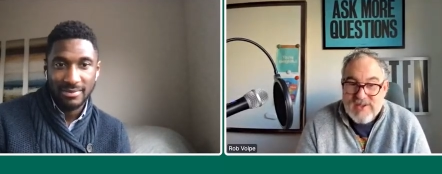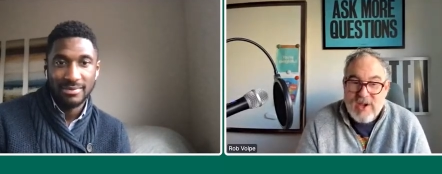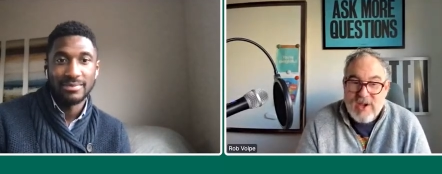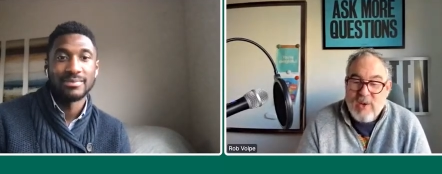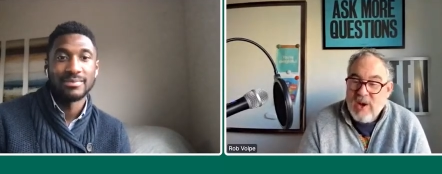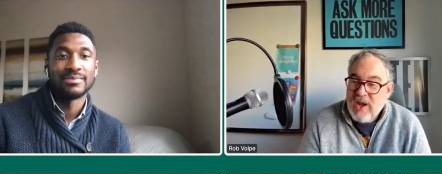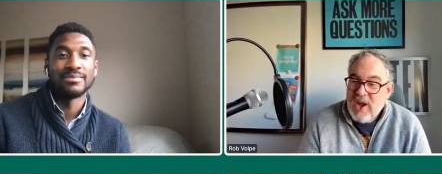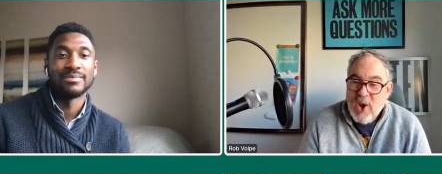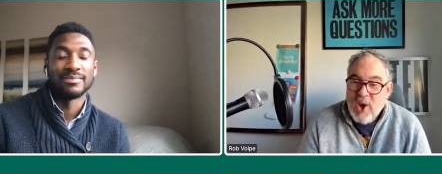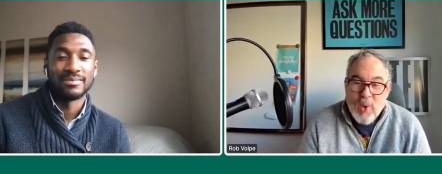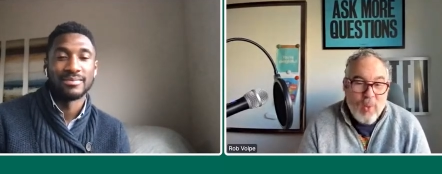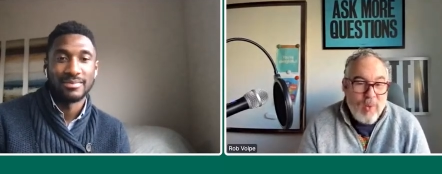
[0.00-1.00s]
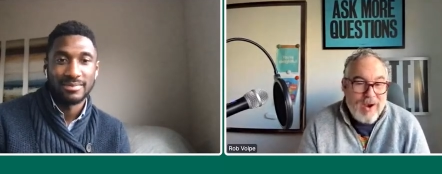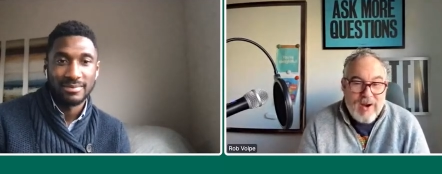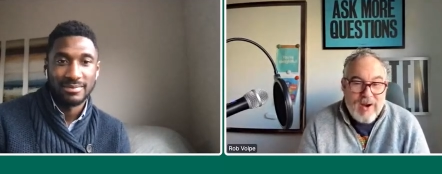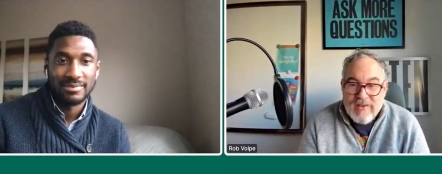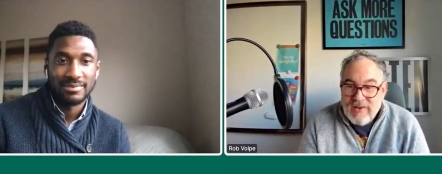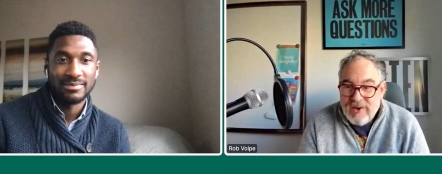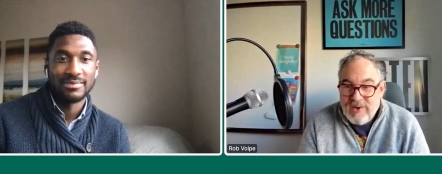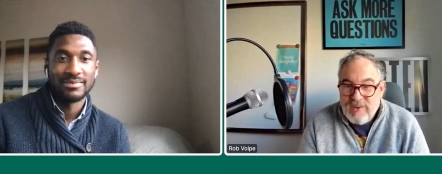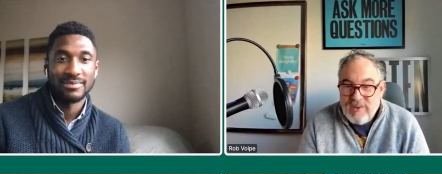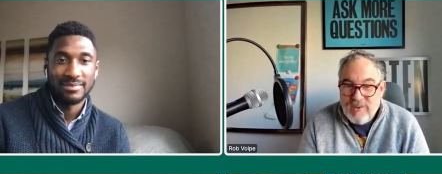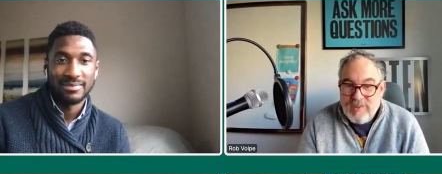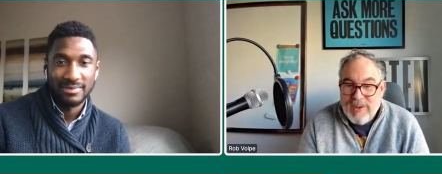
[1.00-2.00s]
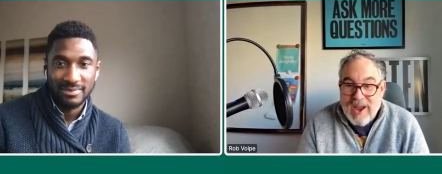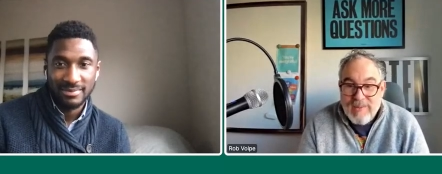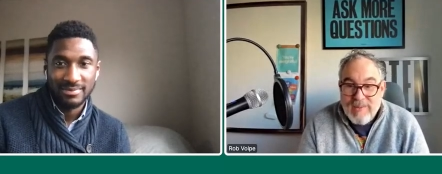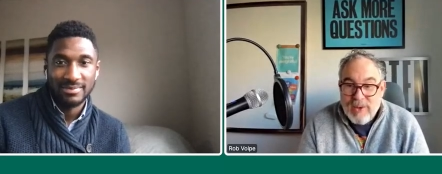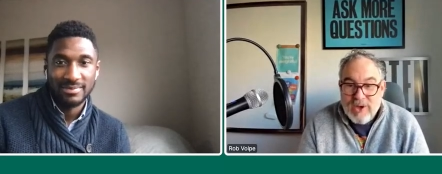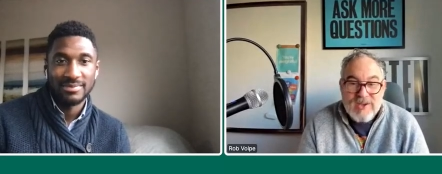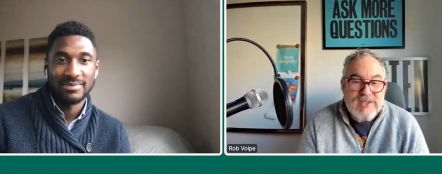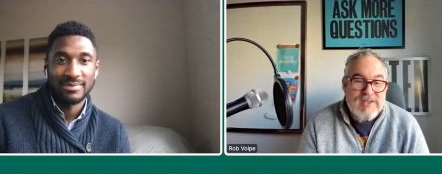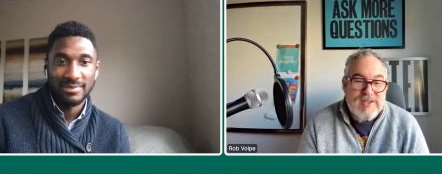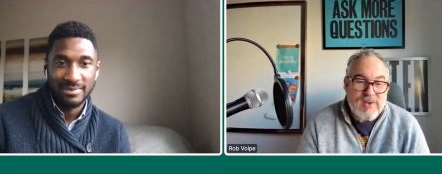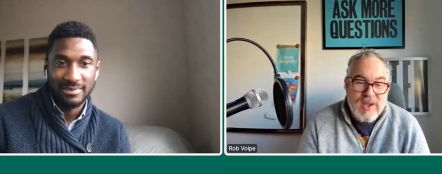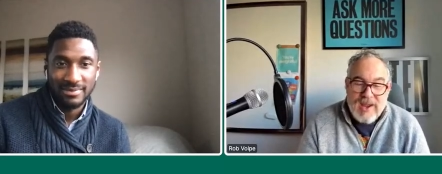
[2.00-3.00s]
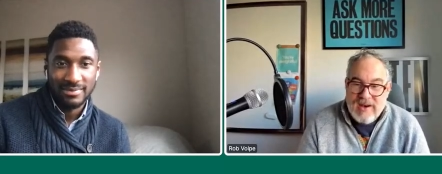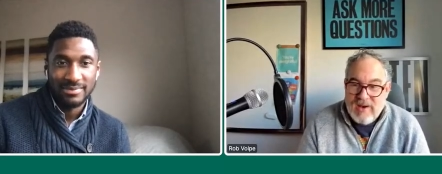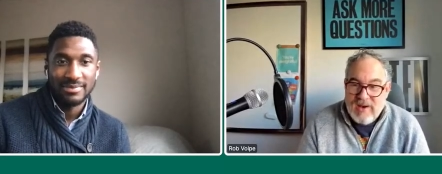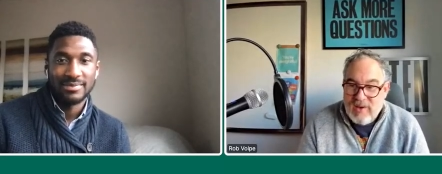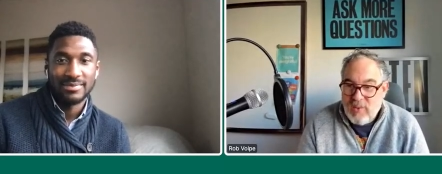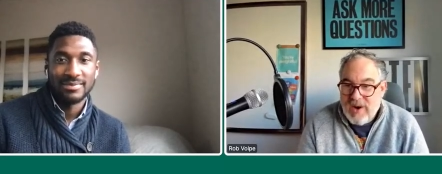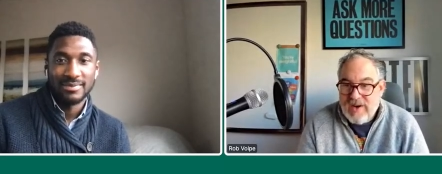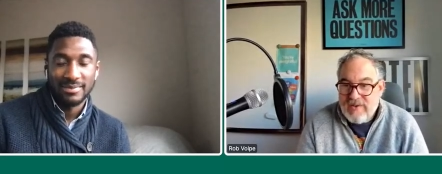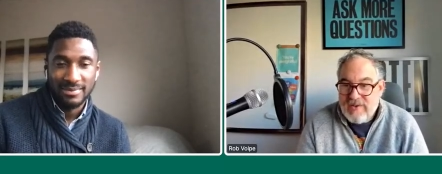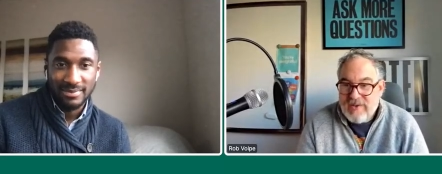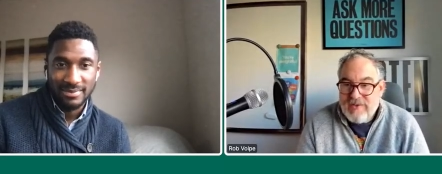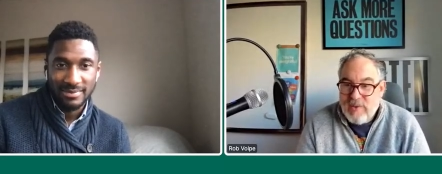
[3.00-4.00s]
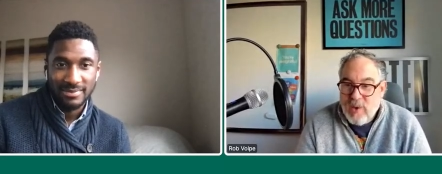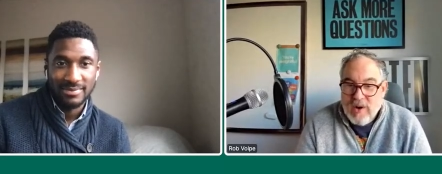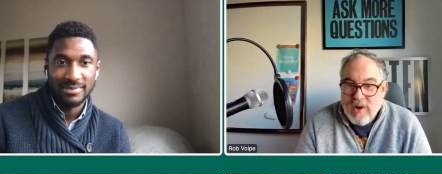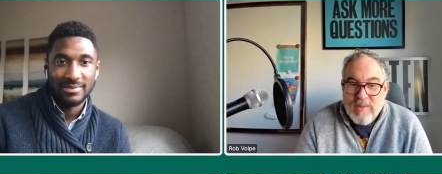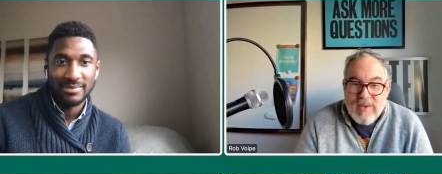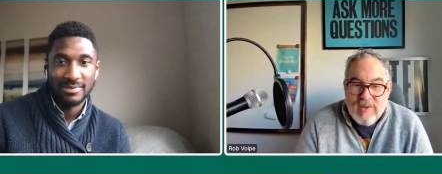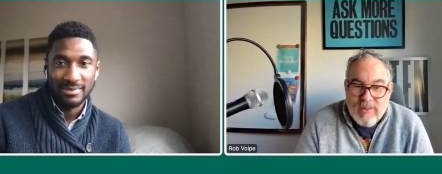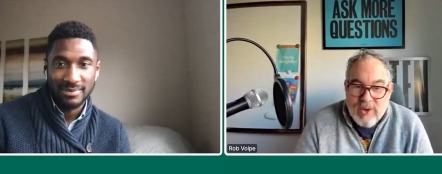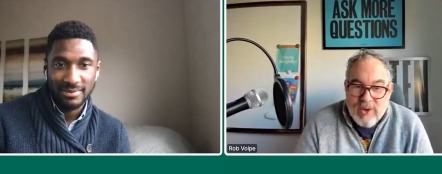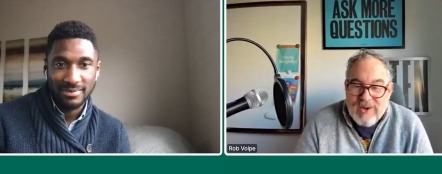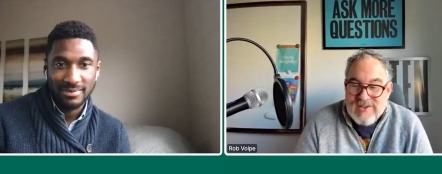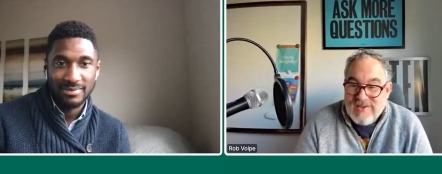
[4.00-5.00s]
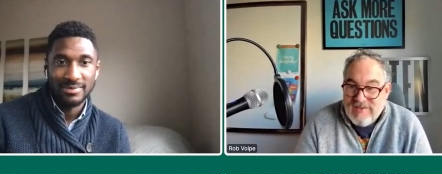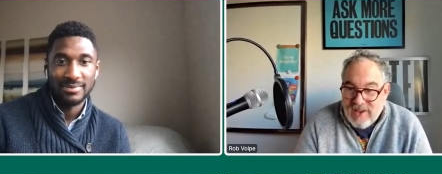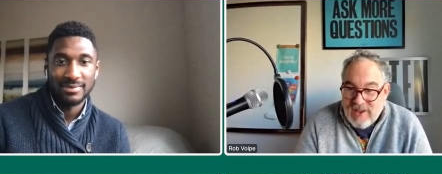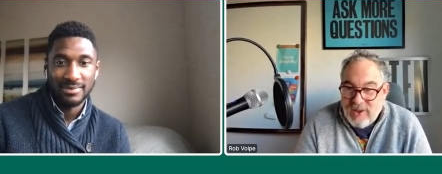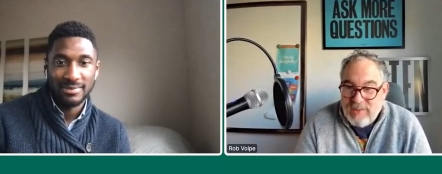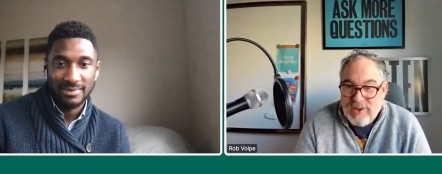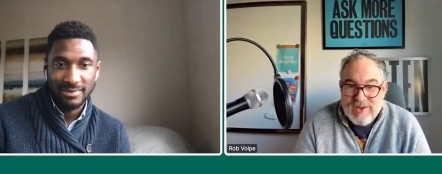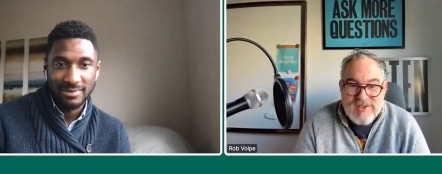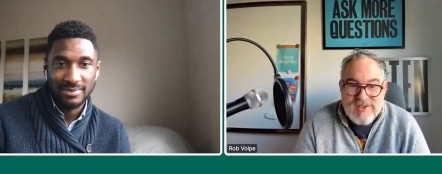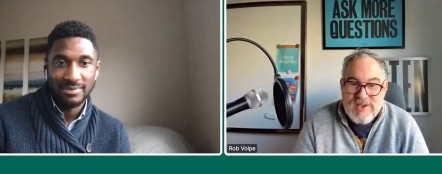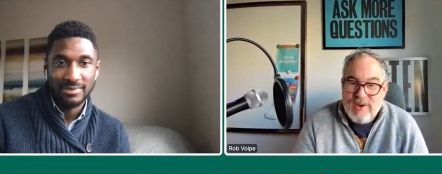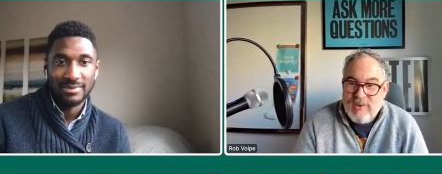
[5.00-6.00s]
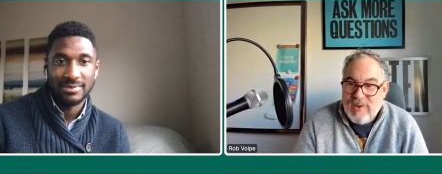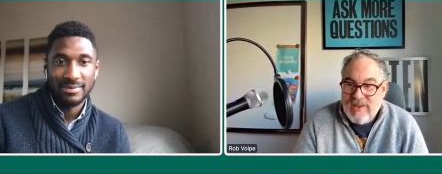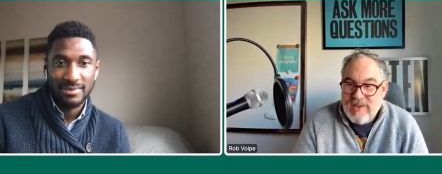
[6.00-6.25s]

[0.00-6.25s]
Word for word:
Speaker 1: So wherever you buy books and in whatever form, the book is available. So